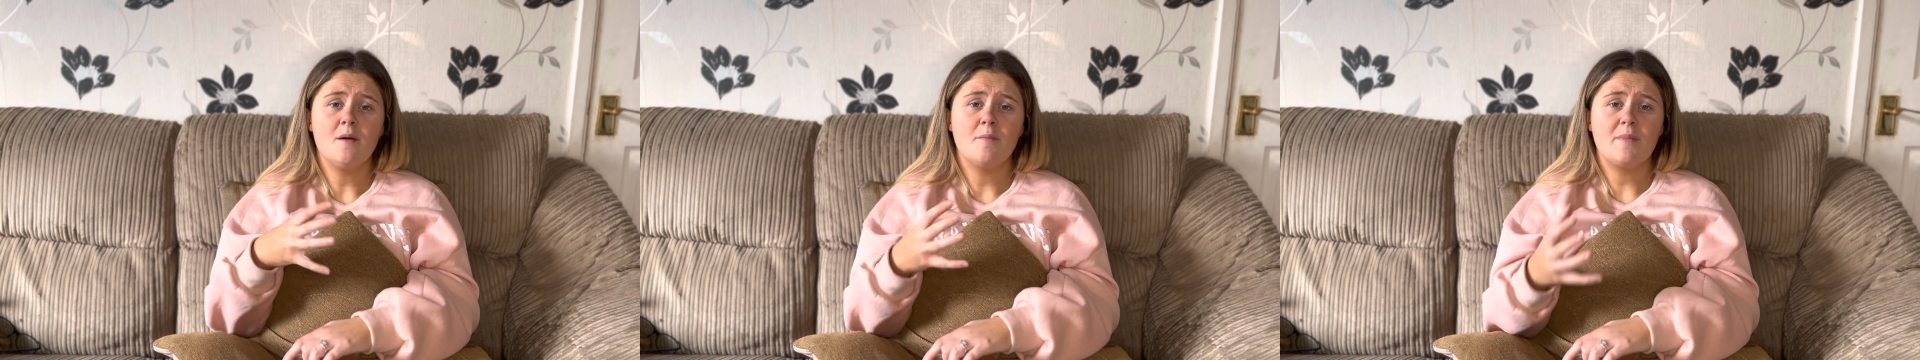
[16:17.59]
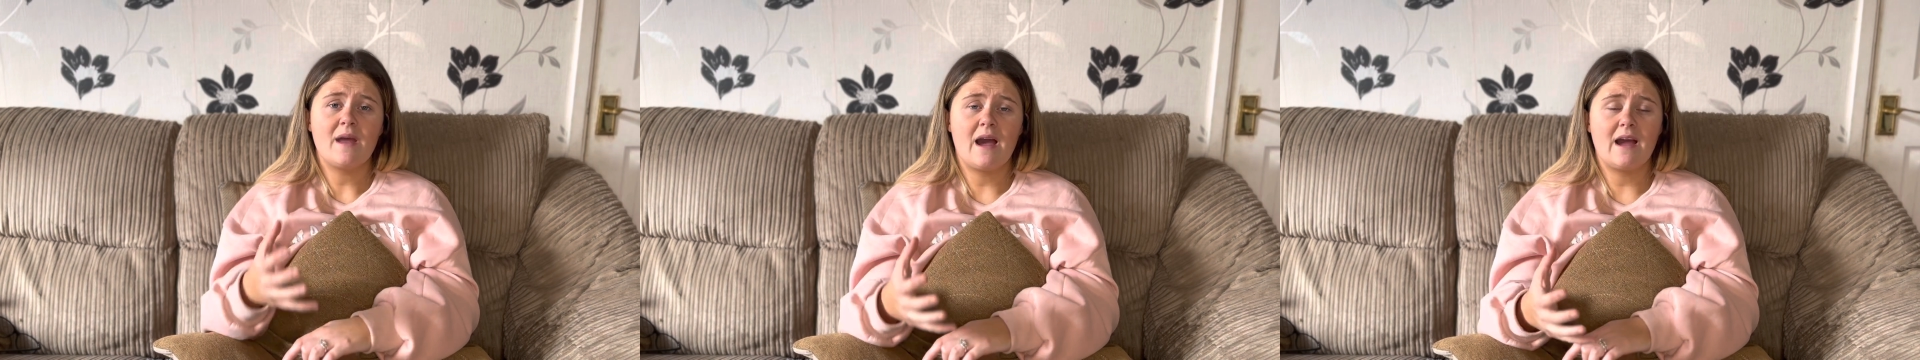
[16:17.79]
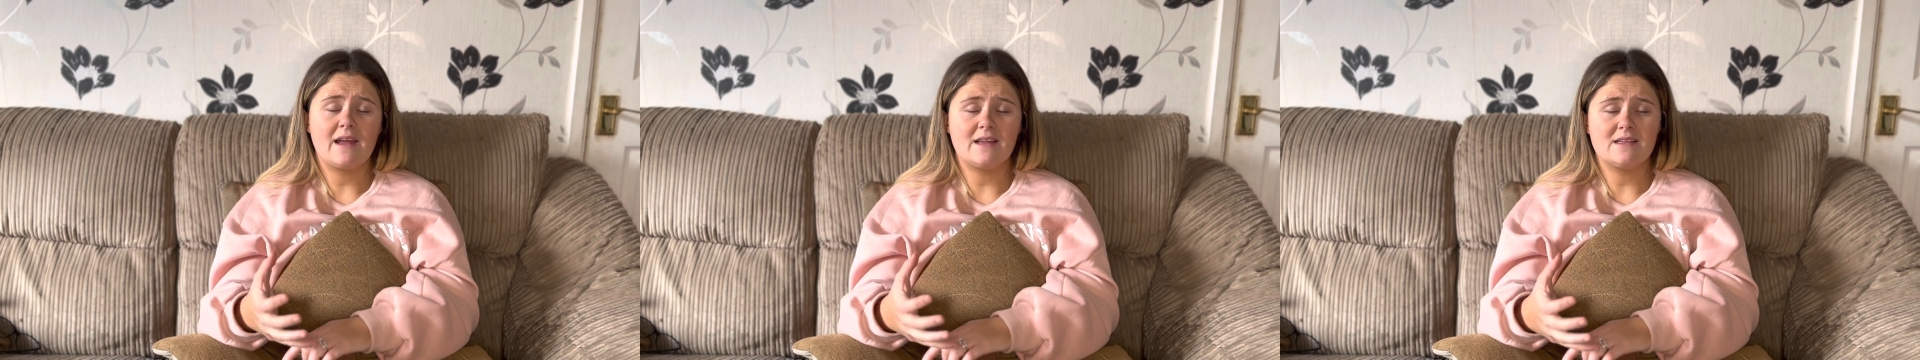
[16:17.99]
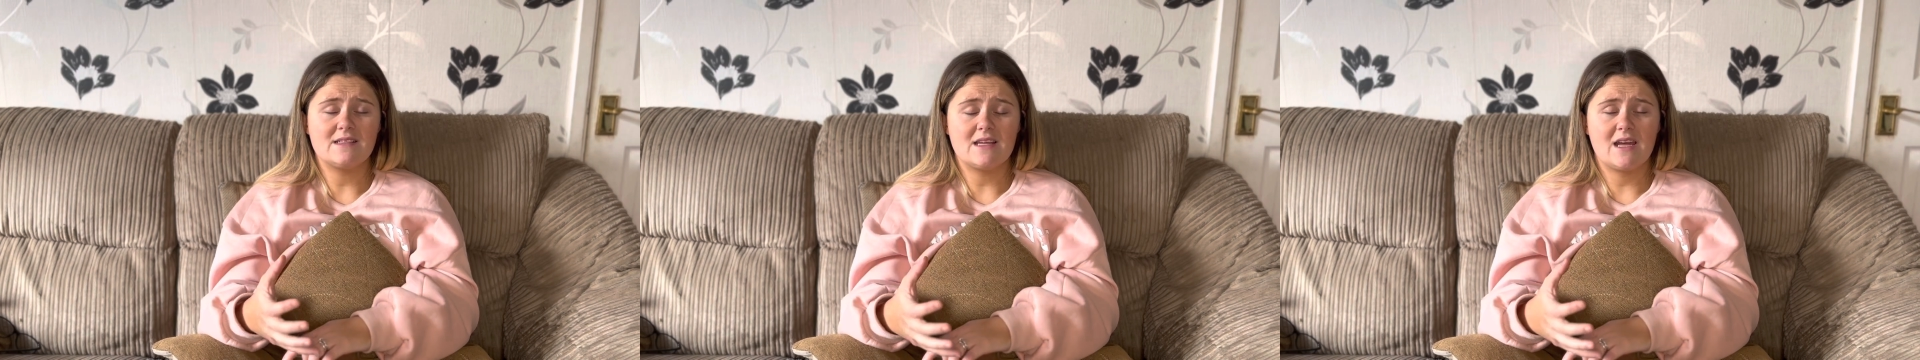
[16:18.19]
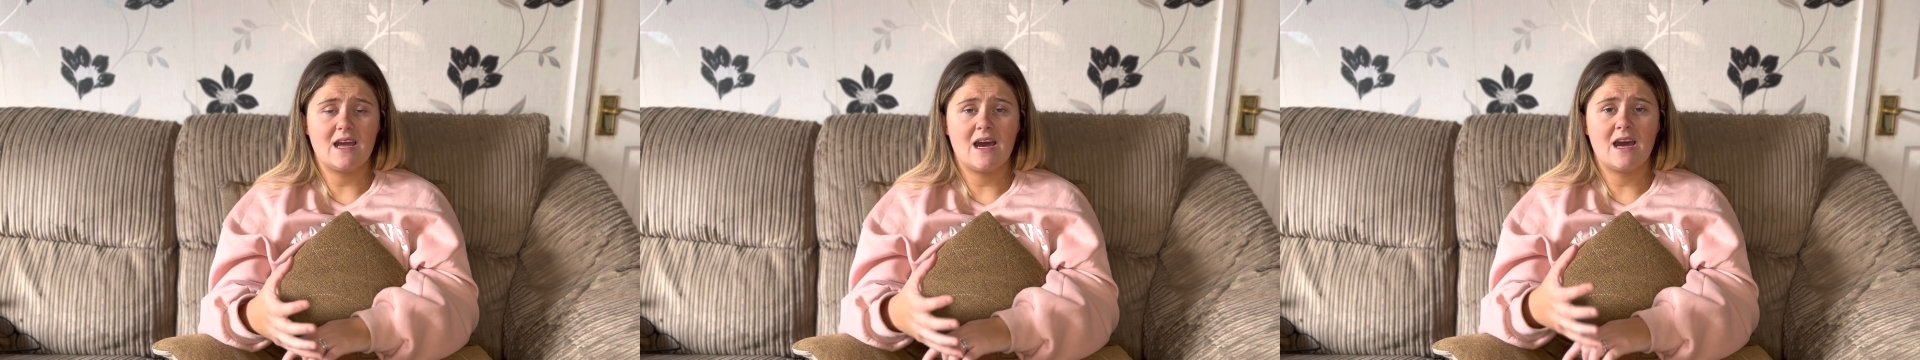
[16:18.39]
behind
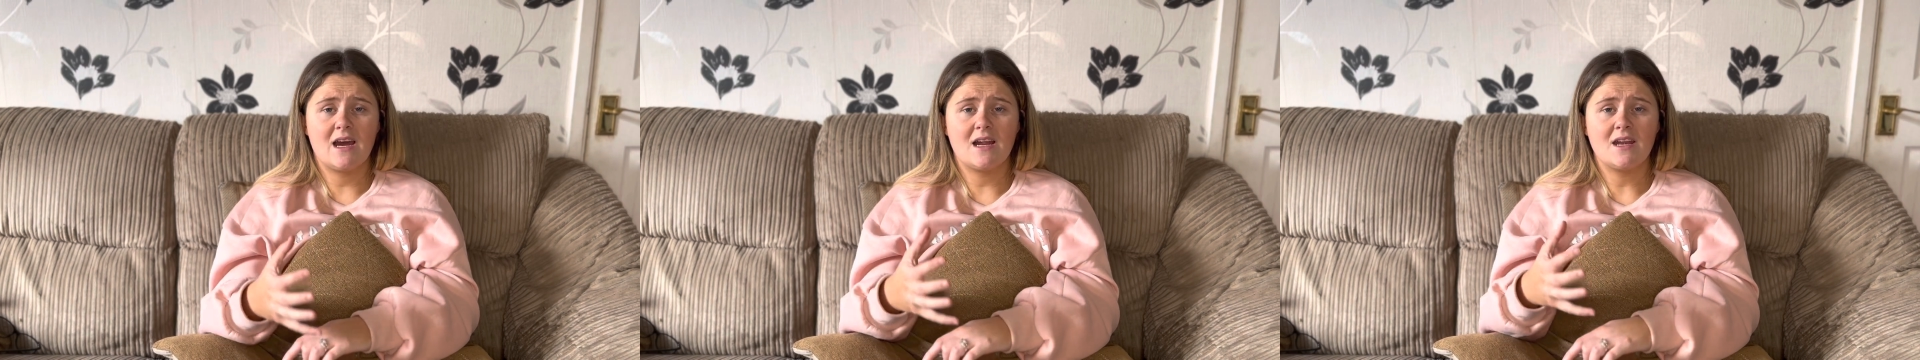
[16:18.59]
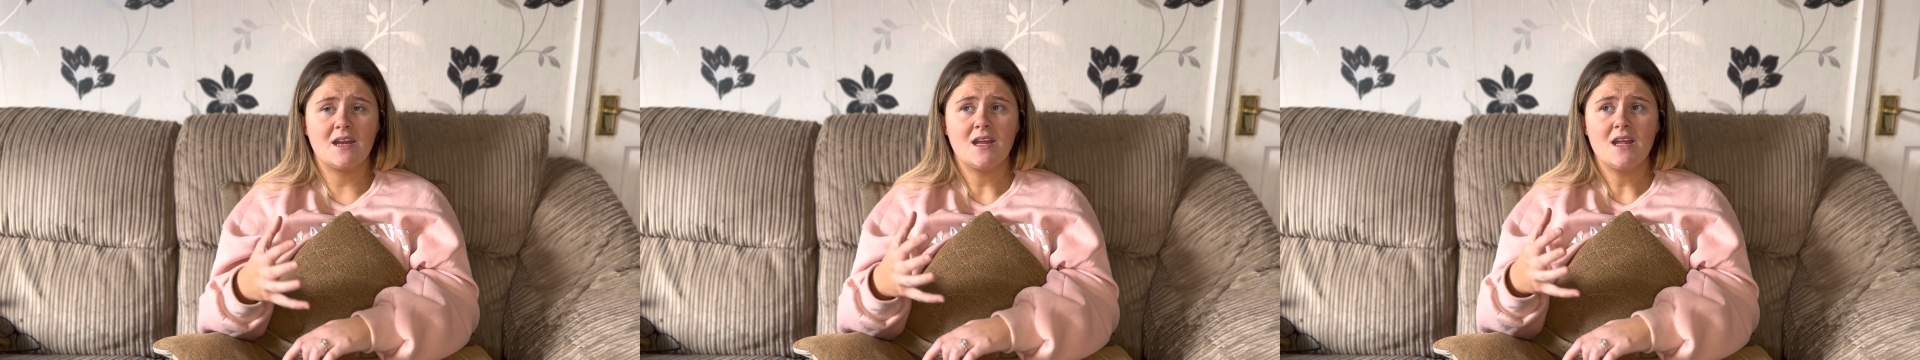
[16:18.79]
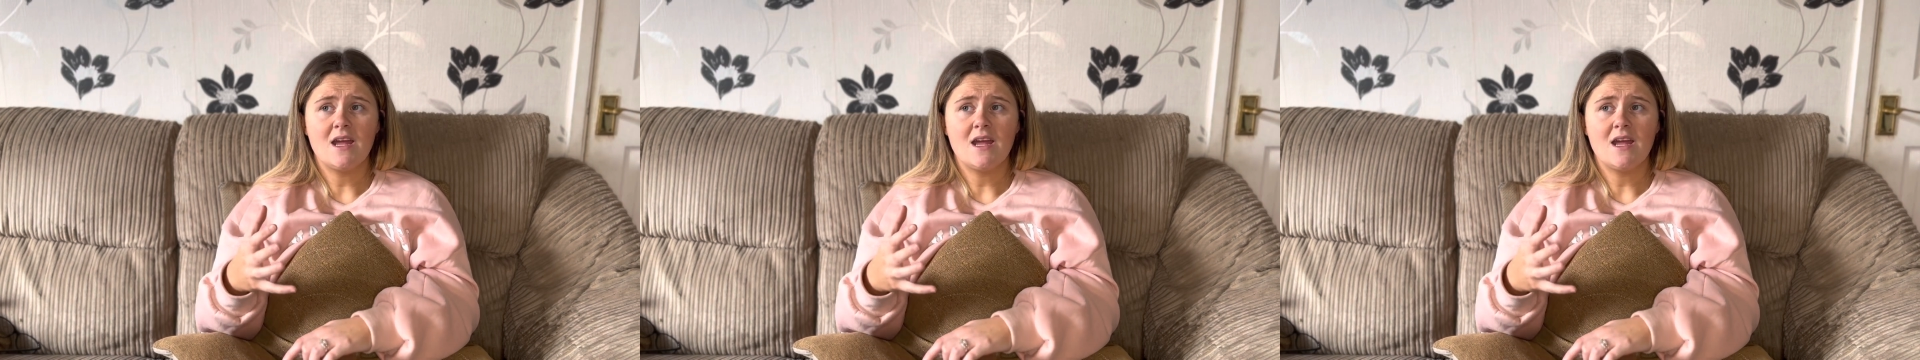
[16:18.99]
it, and